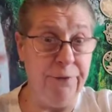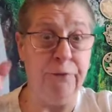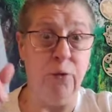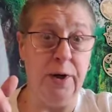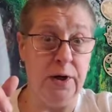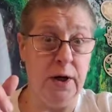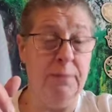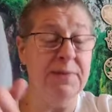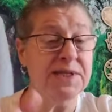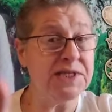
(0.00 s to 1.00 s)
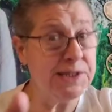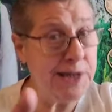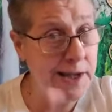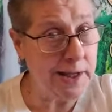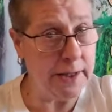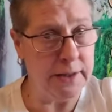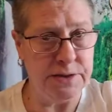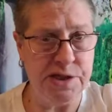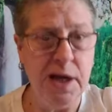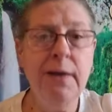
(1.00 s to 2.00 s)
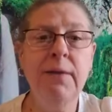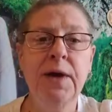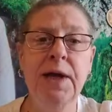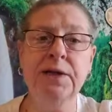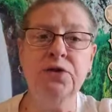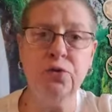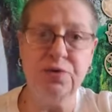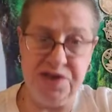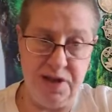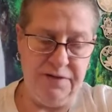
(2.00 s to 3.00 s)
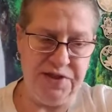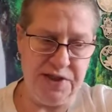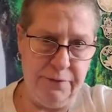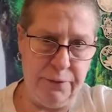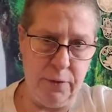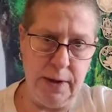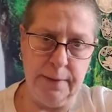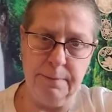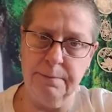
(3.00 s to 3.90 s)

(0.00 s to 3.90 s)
of what a mistake is into self-suffering.